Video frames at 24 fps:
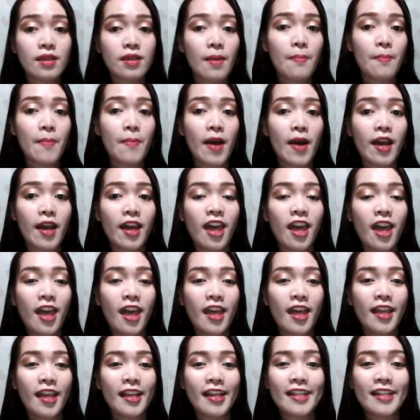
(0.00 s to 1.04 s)
them by
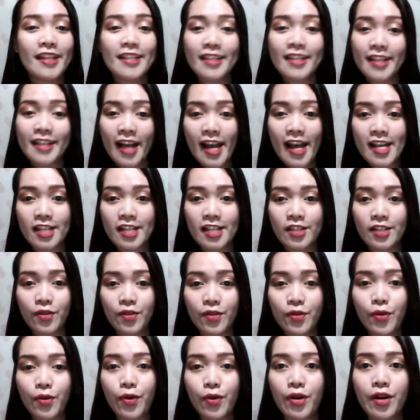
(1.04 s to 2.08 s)
its kind,
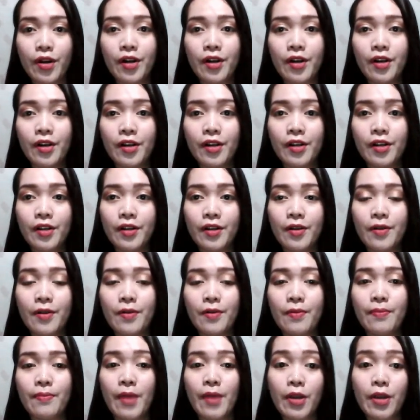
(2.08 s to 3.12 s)
or
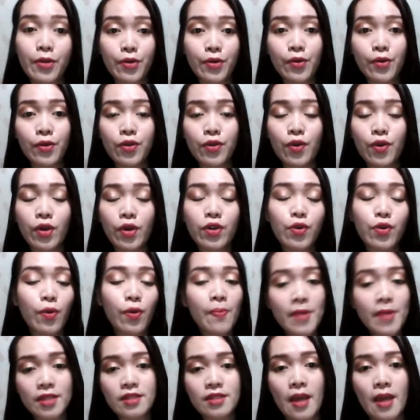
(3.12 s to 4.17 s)
by you're
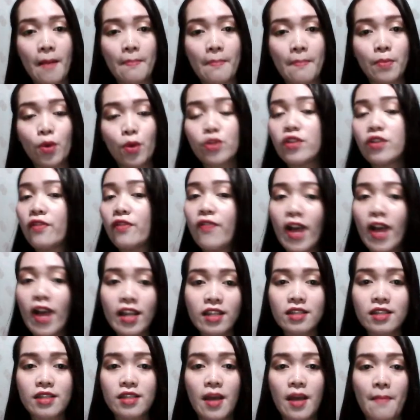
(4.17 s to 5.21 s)
grouping them or
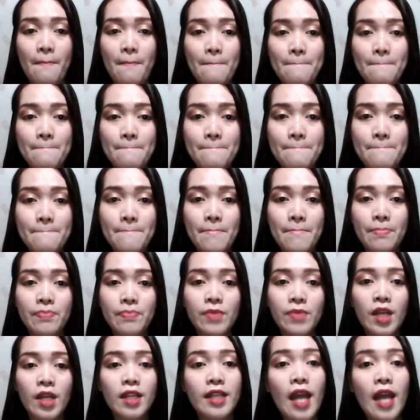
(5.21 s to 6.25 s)
dividing them.
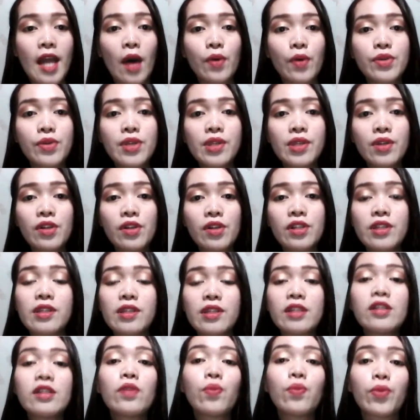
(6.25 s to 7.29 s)
Now, these are the
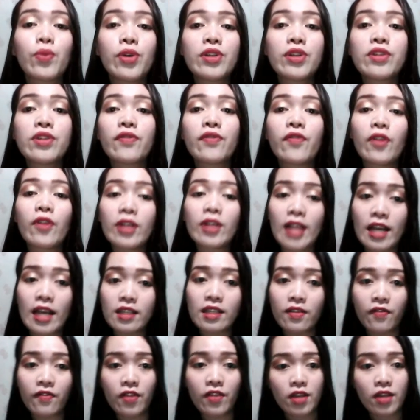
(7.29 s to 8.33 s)
signal words for
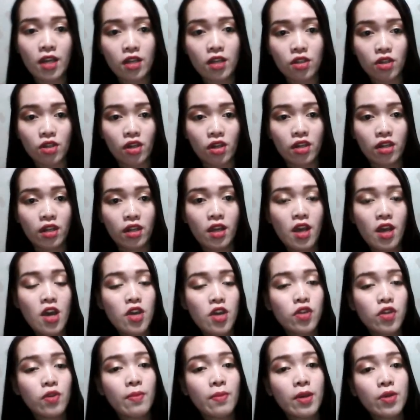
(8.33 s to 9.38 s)
classification.
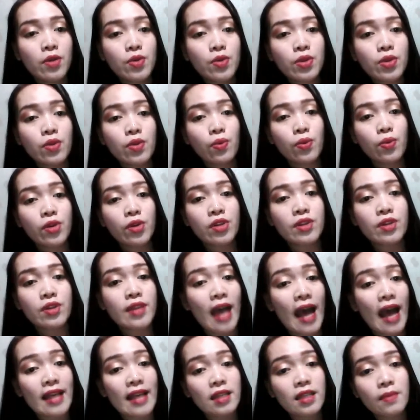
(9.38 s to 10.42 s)
You may use the words
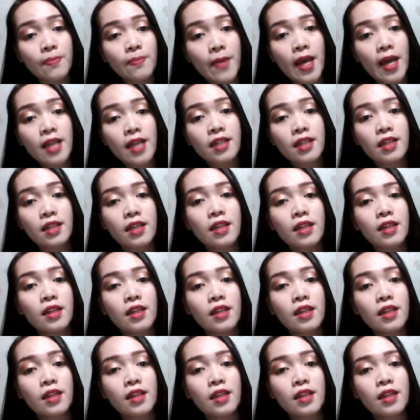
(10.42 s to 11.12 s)
aspect,